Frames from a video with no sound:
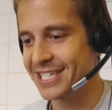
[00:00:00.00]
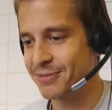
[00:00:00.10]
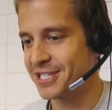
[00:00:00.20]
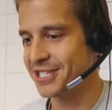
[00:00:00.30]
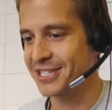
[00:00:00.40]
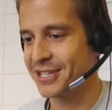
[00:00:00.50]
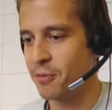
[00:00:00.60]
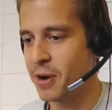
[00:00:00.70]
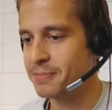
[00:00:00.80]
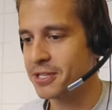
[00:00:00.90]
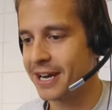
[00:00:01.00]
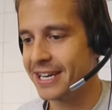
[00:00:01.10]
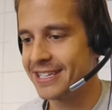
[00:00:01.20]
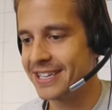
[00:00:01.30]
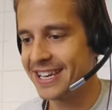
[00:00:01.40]
it was just a
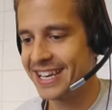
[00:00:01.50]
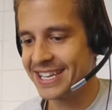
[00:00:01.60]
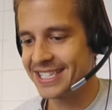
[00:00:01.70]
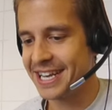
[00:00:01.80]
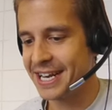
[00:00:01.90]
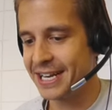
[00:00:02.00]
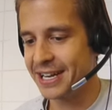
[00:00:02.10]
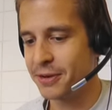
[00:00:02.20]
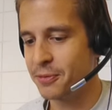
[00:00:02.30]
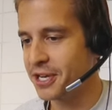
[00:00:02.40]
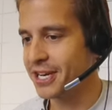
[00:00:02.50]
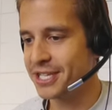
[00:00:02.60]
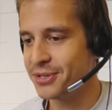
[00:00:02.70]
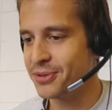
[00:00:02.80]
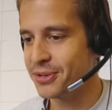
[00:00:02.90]
website stating like we
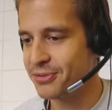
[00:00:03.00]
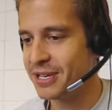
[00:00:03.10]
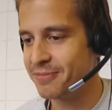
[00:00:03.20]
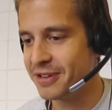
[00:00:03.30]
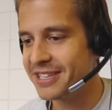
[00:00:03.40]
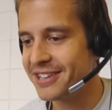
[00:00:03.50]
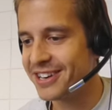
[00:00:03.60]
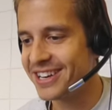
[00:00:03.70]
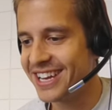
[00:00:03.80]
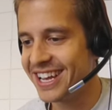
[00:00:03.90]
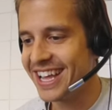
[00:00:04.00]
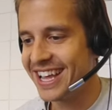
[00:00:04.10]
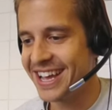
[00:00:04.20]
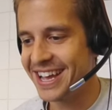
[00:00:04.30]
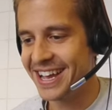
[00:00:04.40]
connect you to a 3D printer.
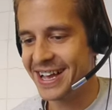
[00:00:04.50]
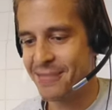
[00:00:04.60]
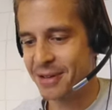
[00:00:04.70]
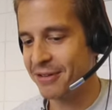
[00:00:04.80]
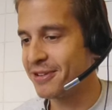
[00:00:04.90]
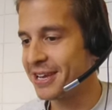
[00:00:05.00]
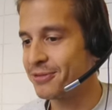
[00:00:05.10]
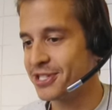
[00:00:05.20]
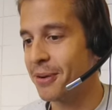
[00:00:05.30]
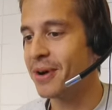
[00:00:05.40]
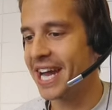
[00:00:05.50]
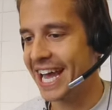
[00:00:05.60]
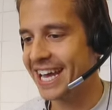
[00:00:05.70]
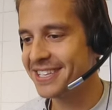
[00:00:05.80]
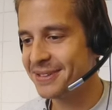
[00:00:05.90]
Uh, but everything was done by
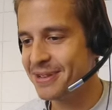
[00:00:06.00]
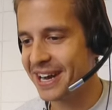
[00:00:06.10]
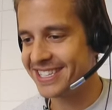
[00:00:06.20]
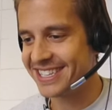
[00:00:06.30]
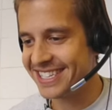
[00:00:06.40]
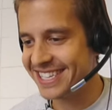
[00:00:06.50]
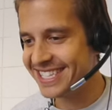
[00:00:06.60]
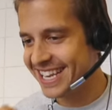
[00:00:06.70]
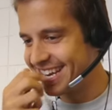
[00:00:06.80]
hand behind the scenes.